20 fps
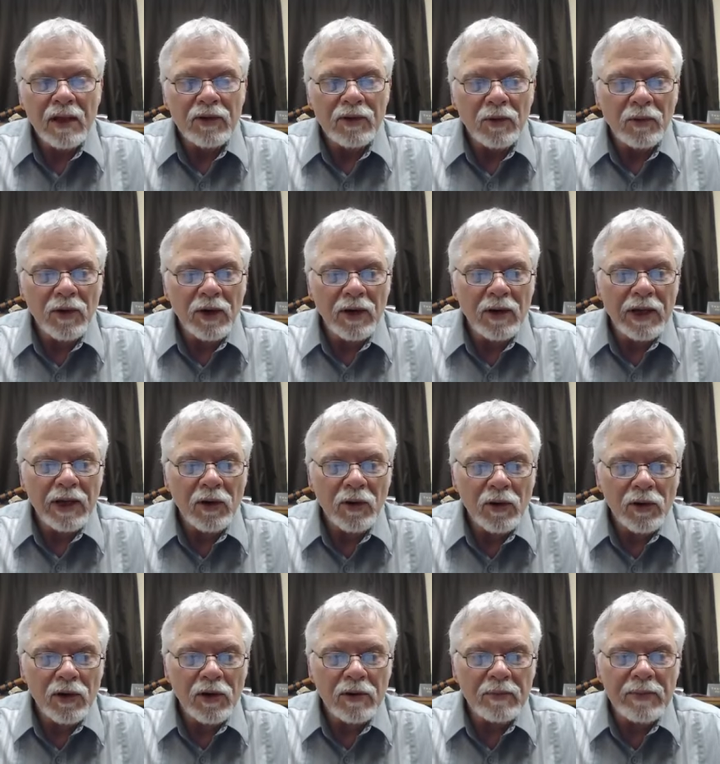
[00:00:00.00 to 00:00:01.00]
The word
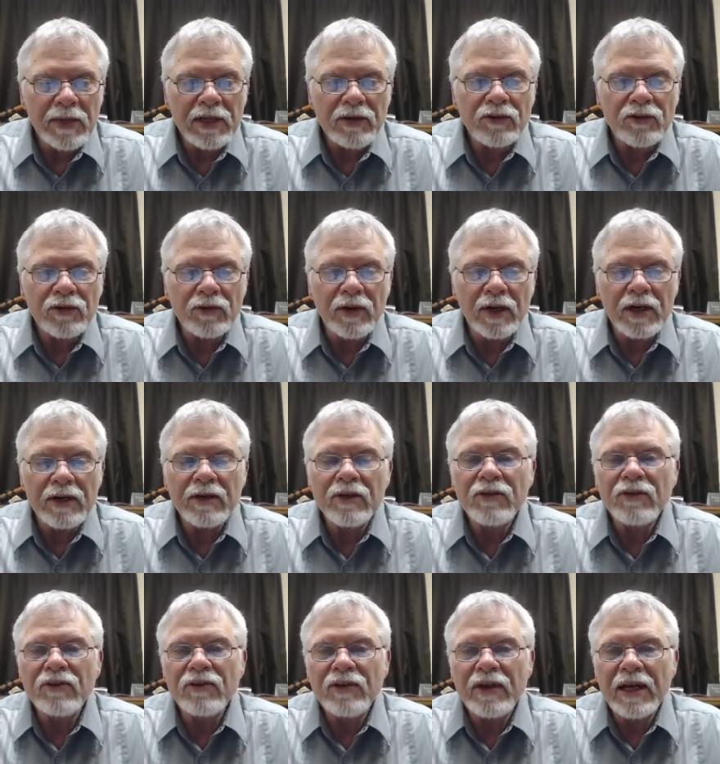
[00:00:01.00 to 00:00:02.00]
heard means to
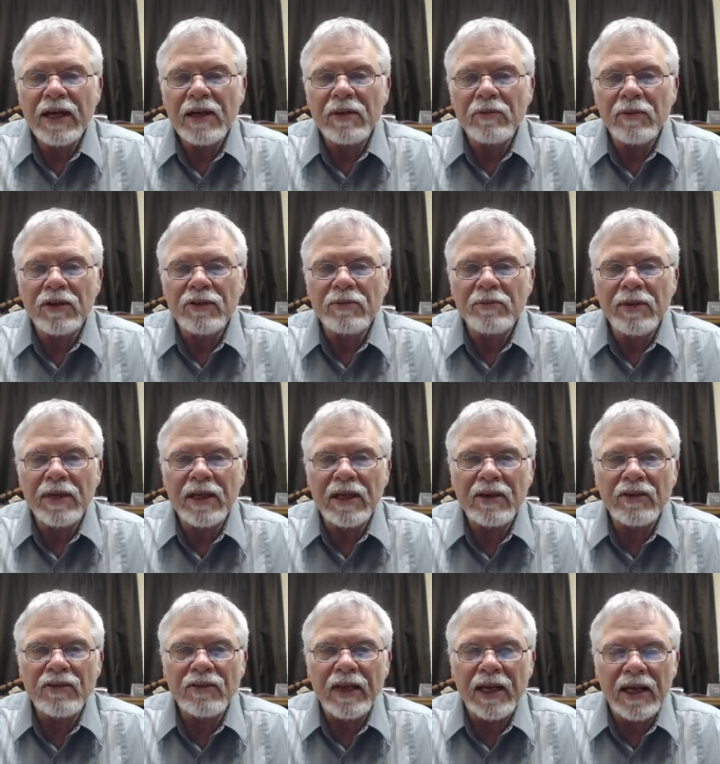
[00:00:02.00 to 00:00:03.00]
understand what's being
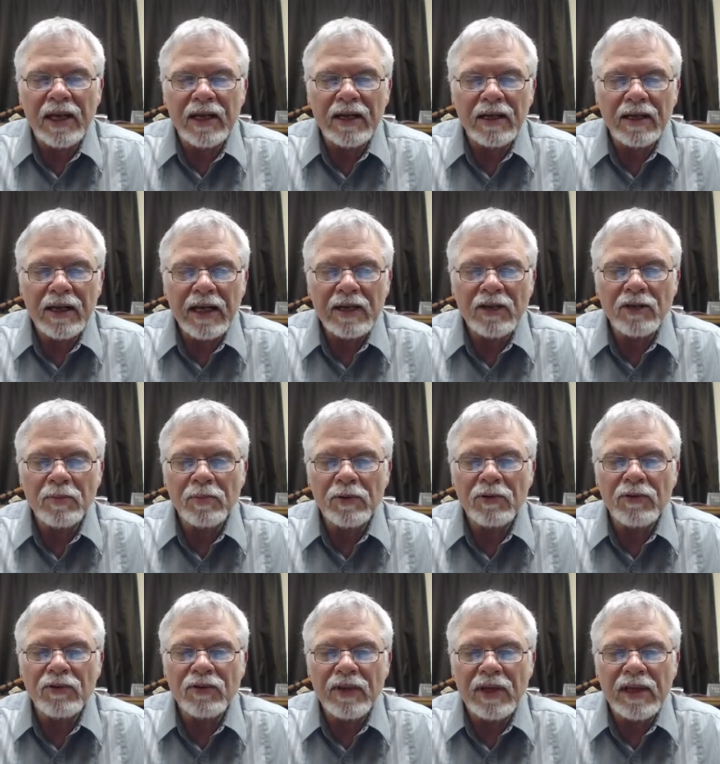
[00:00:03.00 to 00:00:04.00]
said and to
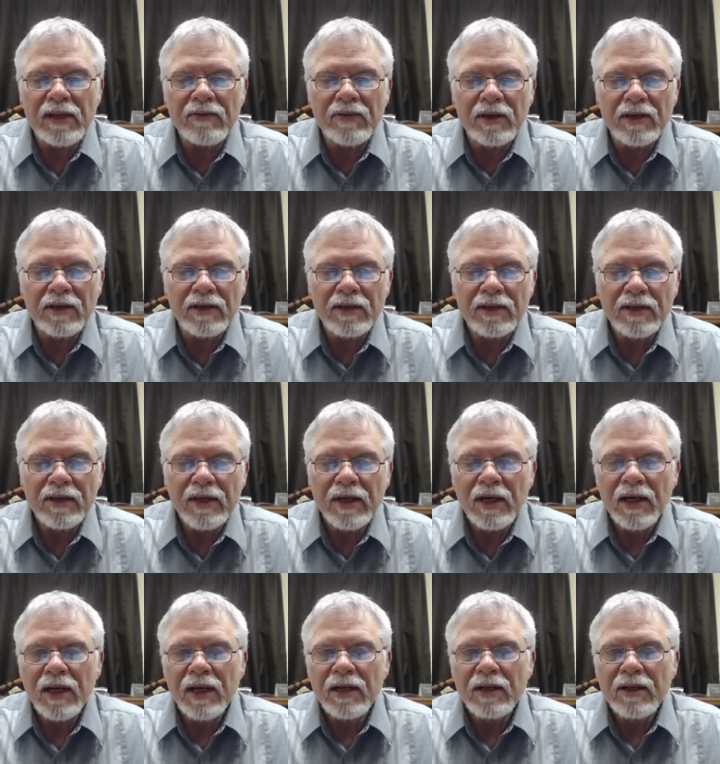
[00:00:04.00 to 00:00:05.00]
perceive it,
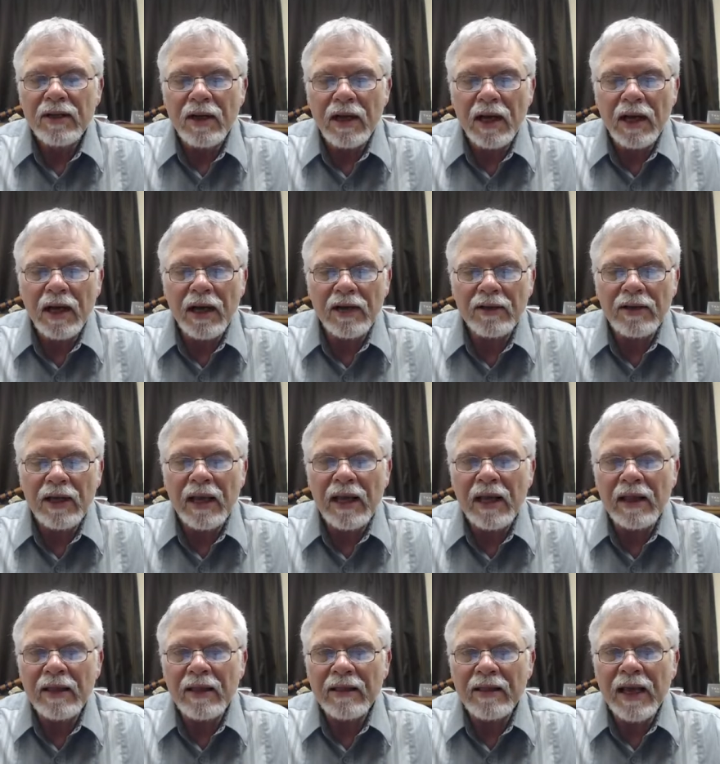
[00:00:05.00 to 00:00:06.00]
uh,
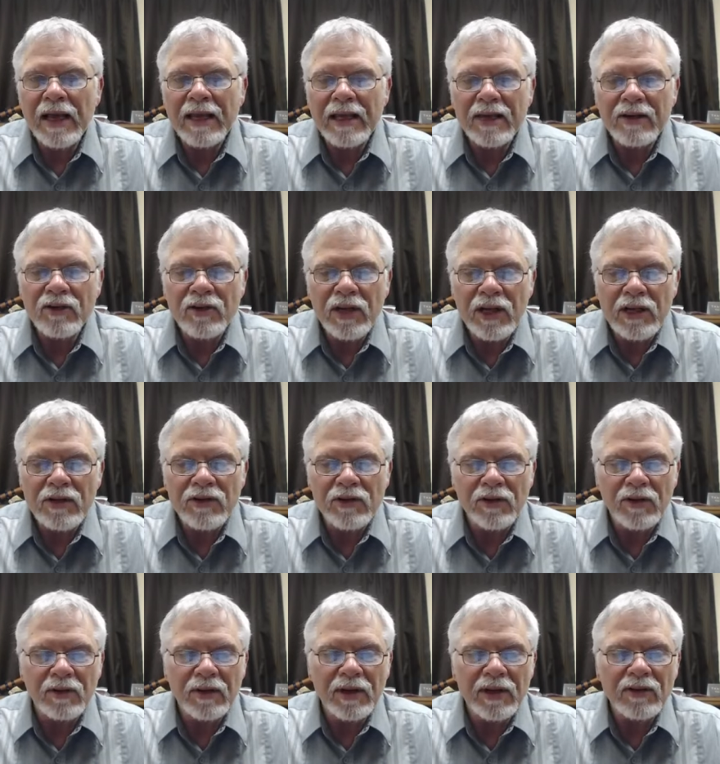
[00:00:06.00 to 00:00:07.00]
like a
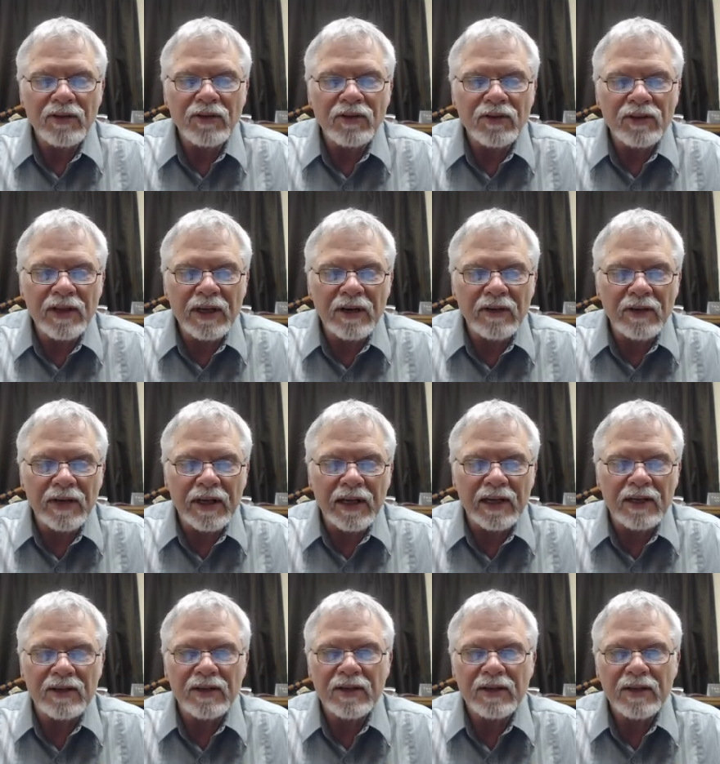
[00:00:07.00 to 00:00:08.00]
teacher considering it